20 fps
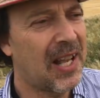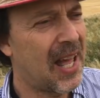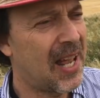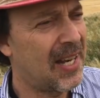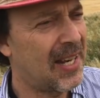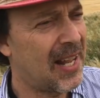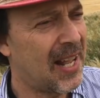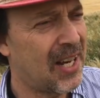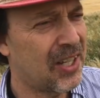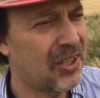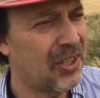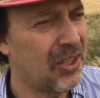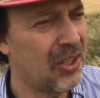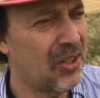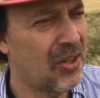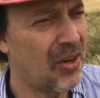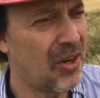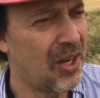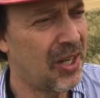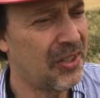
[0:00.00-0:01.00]
that it actually
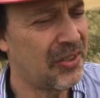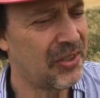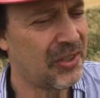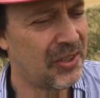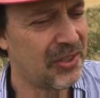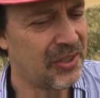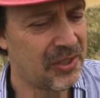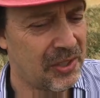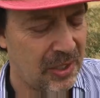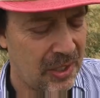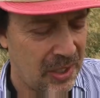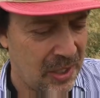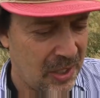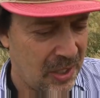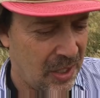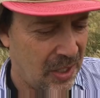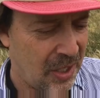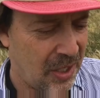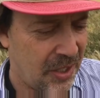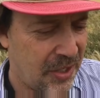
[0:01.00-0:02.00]
causes
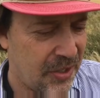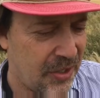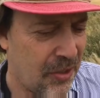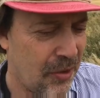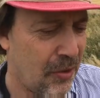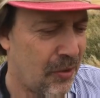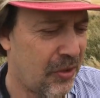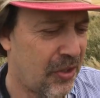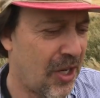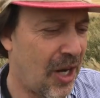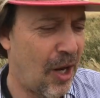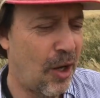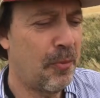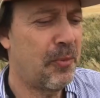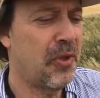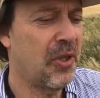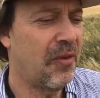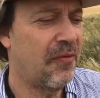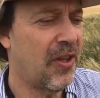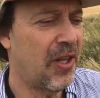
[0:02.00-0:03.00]
a huge
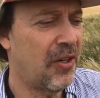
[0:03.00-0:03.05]
output of